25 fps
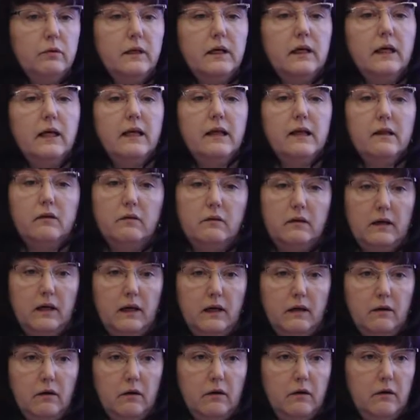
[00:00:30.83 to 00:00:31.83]
the
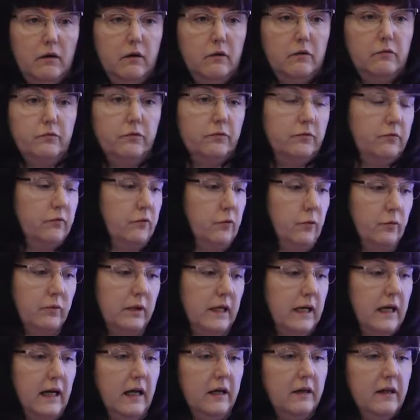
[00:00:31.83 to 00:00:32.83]
history of through the